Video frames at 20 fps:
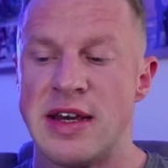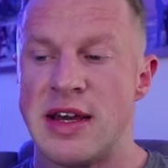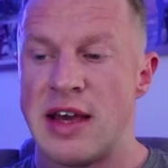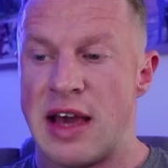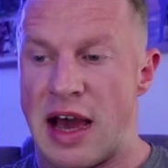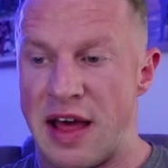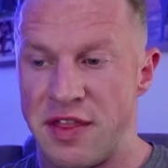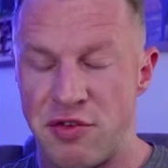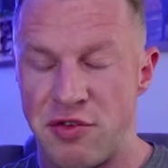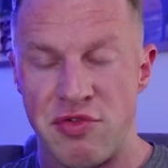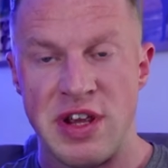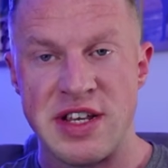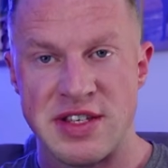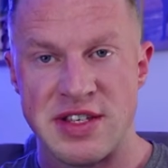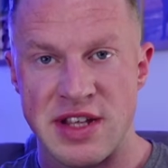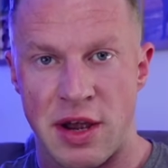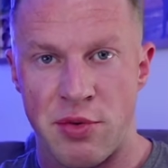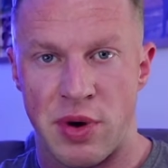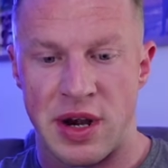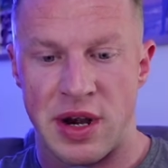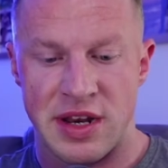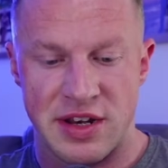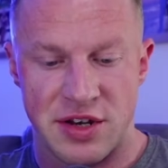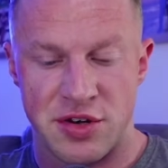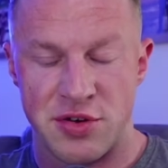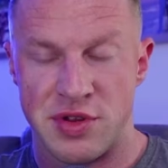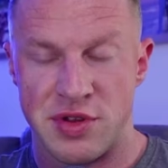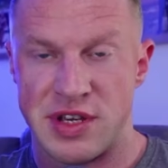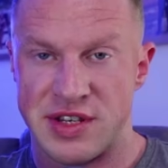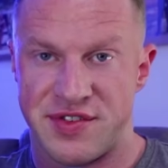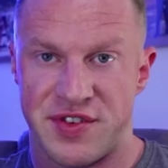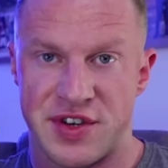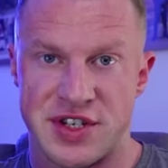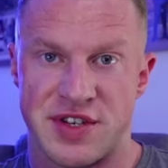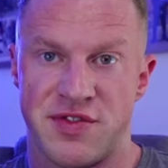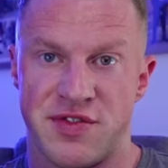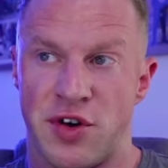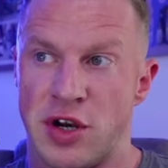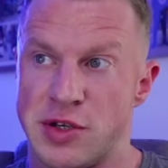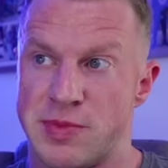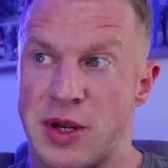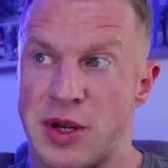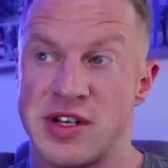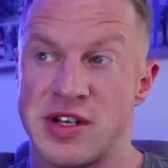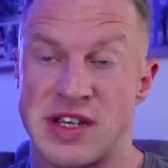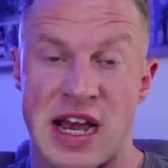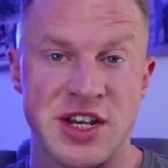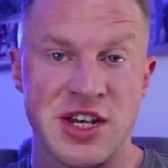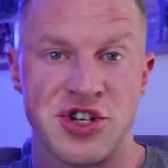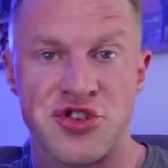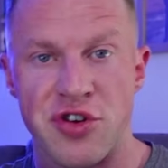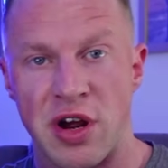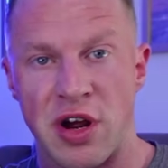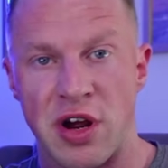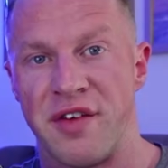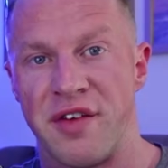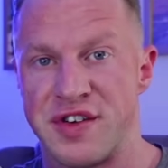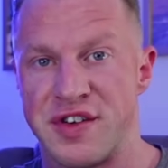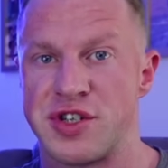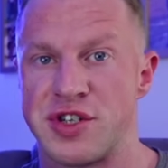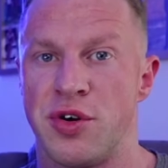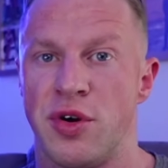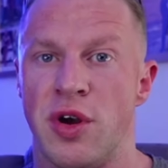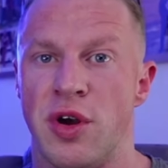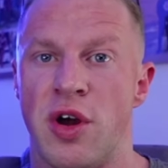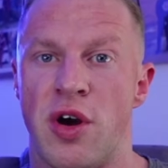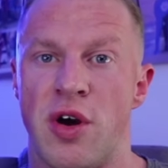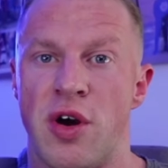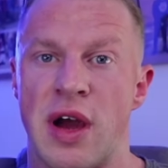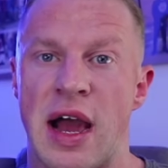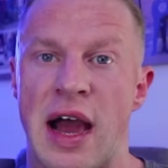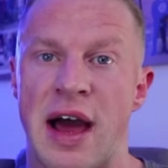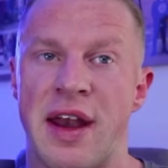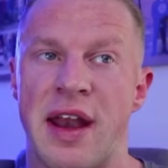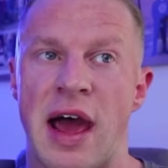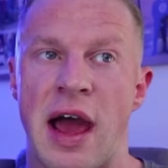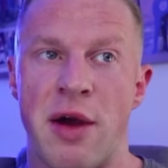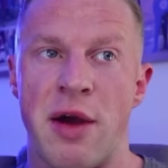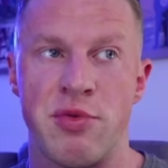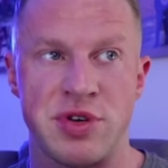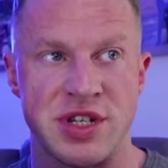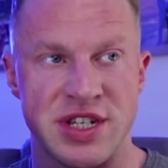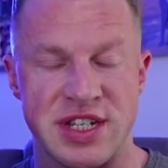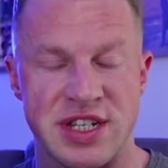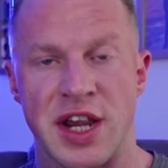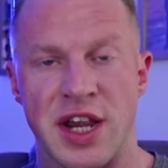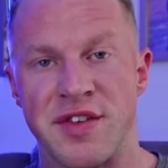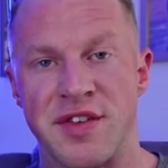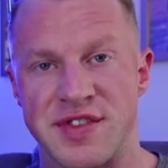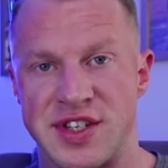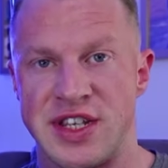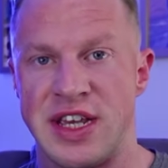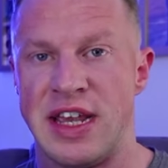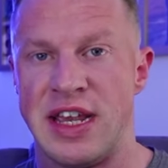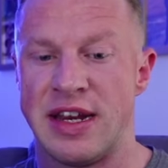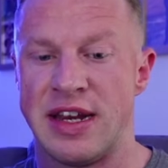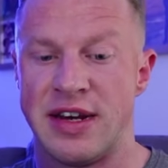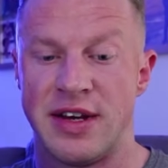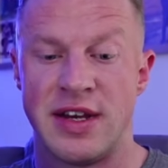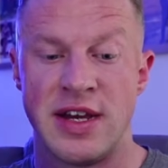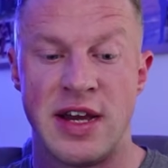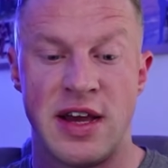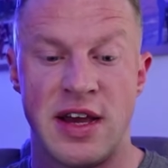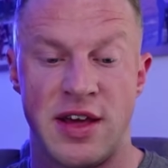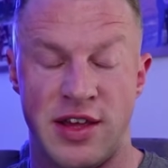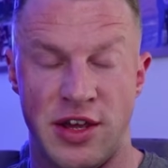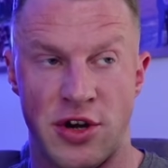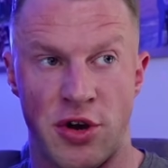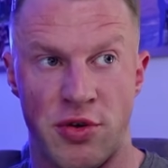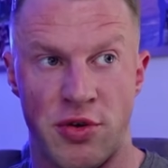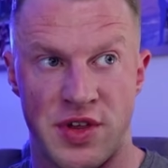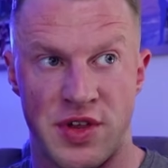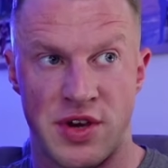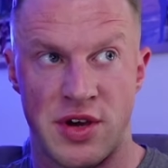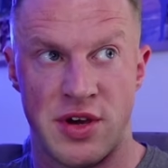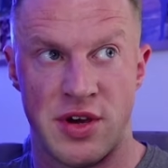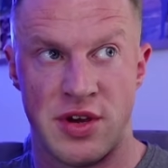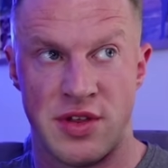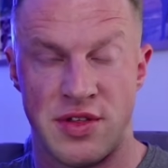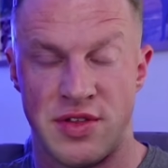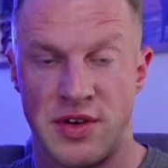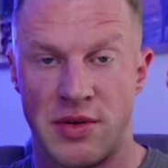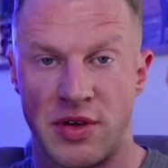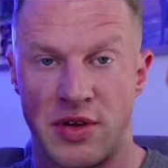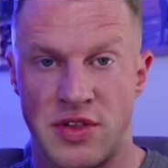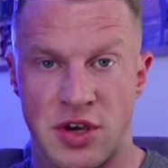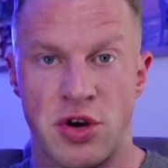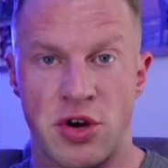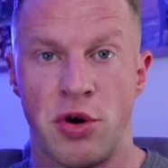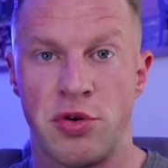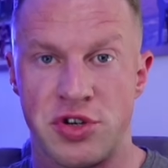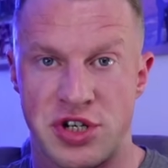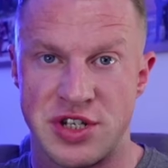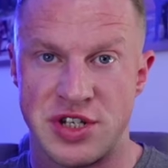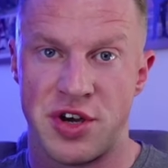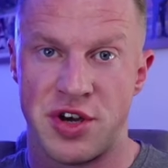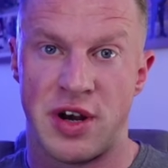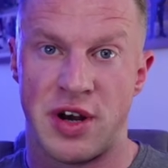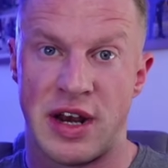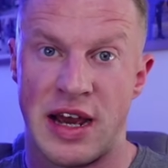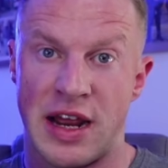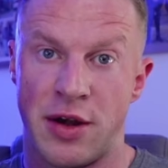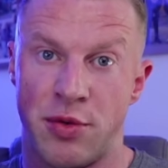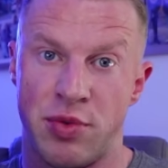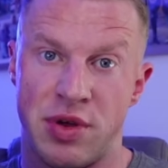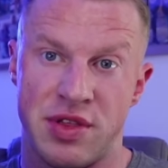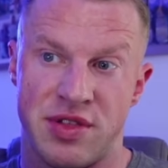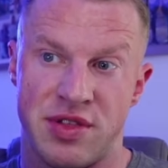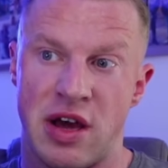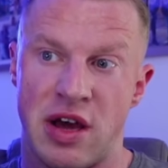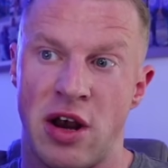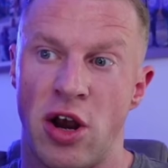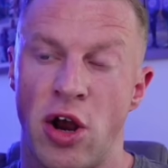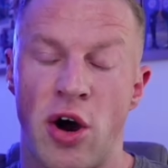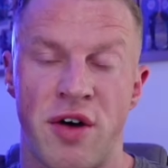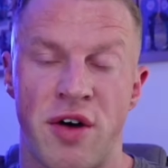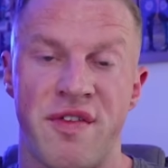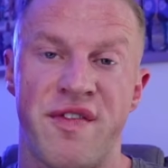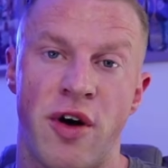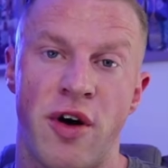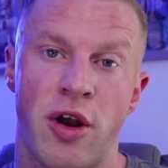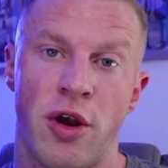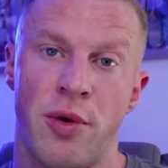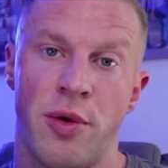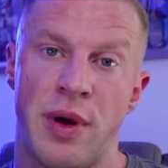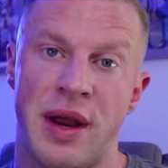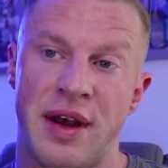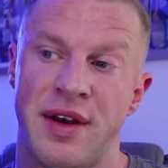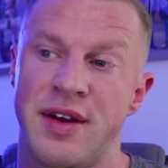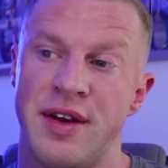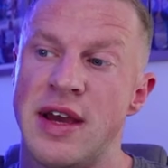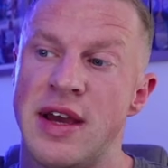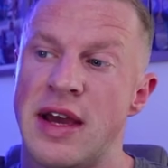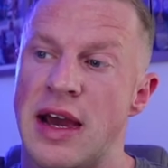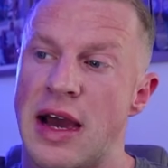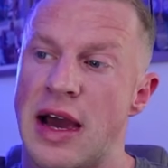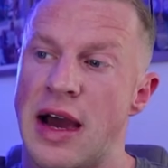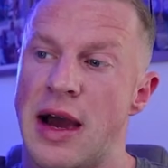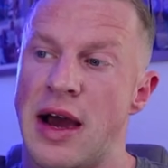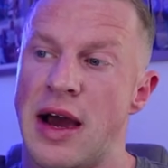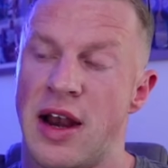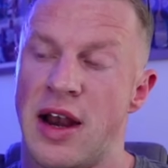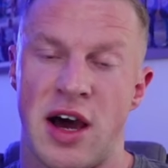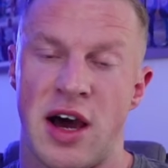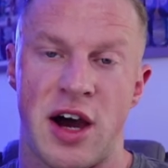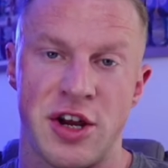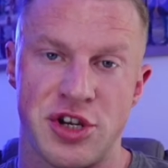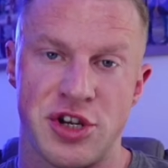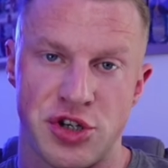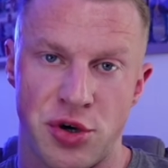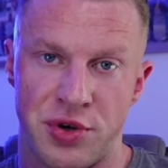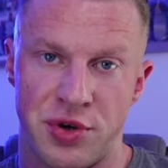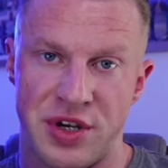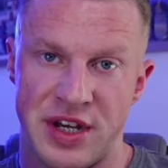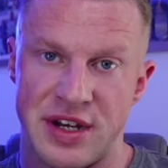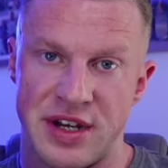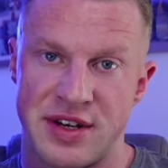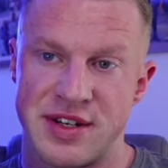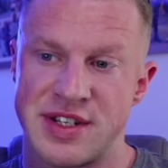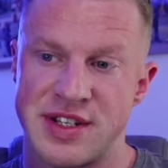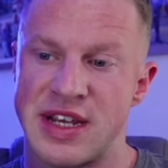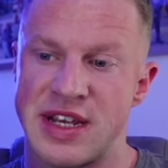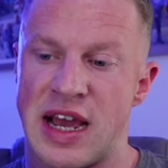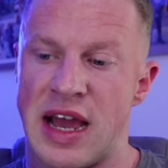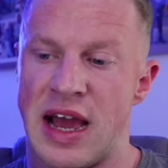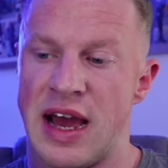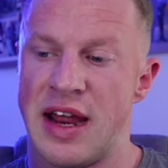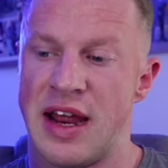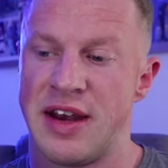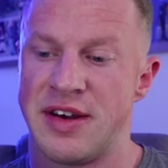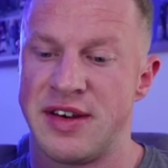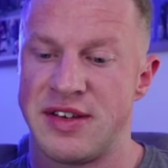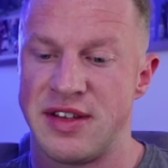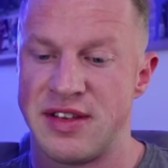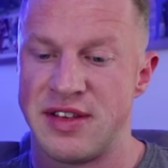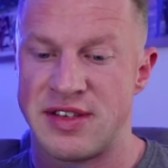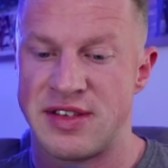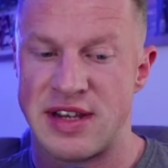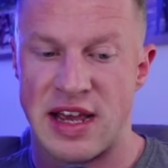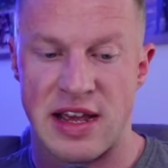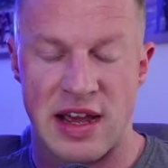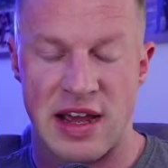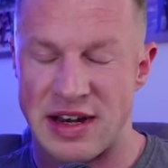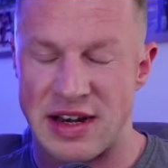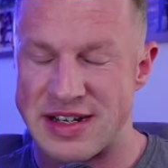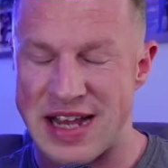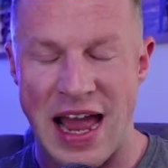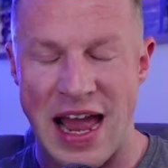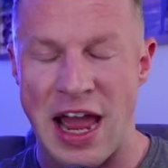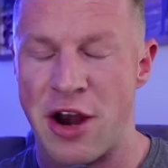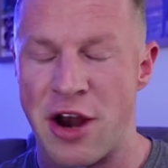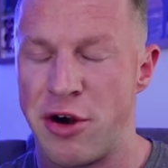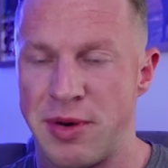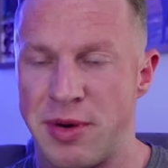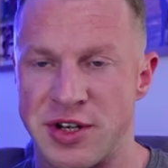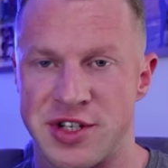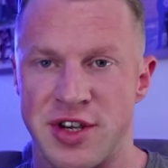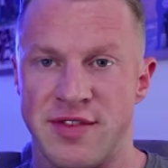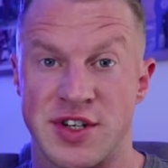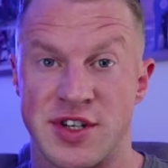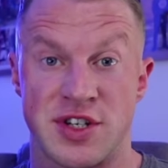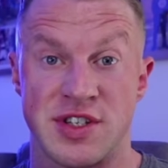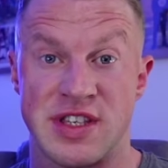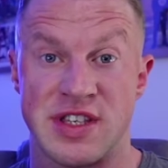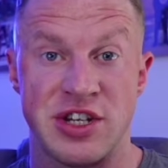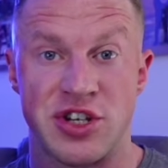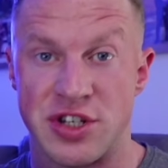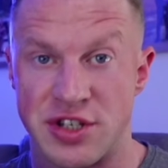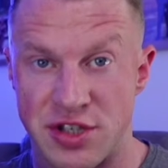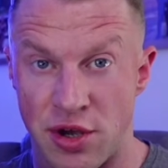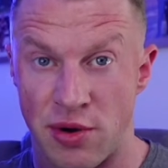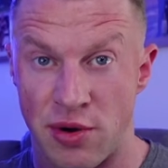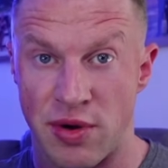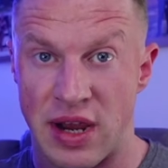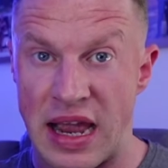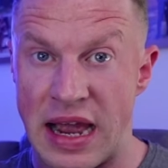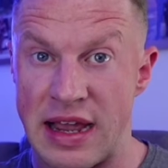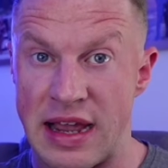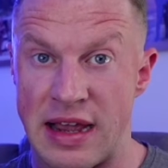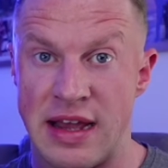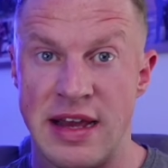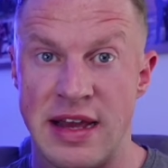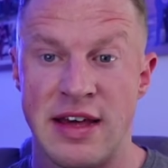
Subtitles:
And the reason I wanted to do this, first of all, is because I struggled for so long and I was sick of seeing, the coaches online with a lot of following, a large audience, and a terrible service because they just don't care.